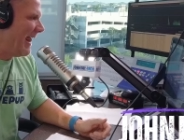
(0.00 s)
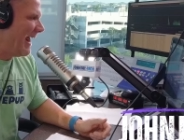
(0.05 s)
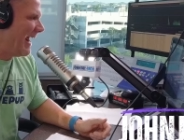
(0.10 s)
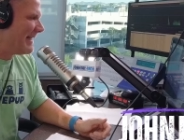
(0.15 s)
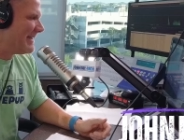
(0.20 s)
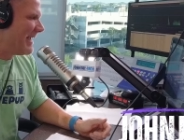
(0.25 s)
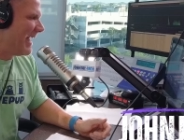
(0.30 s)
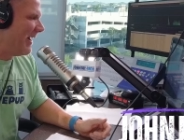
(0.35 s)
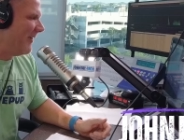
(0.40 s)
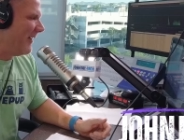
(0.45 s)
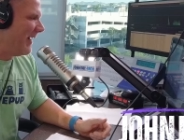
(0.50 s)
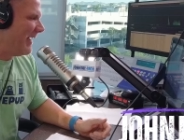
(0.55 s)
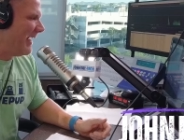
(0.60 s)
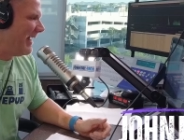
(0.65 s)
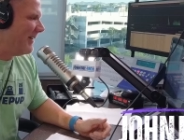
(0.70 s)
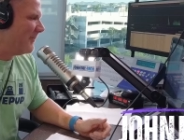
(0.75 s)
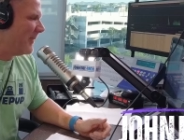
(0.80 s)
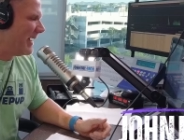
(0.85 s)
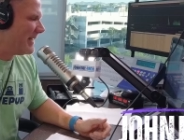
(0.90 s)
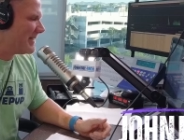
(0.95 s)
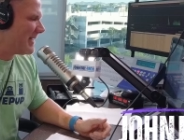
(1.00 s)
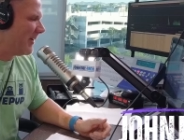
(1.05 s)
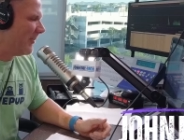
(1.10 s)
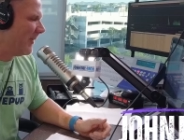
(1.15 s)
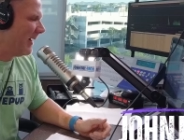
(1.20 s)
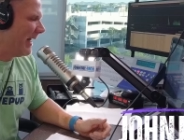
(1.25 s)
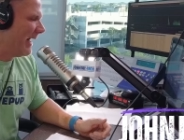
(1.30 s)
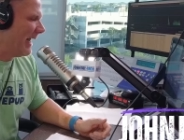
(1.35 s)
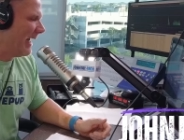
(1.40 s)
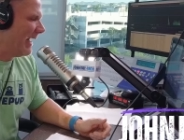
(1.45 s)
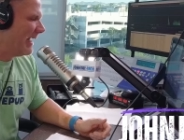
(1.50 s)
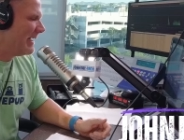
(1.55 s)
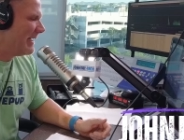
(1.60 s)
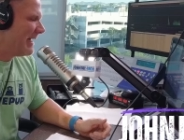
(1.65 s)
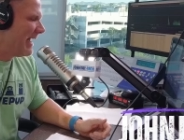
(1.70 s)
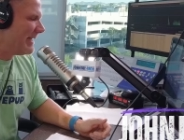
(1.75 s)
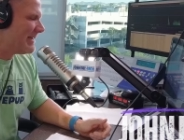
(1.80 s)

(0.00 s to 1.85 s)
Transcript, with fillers: That's how I That's eat mozzarella. You.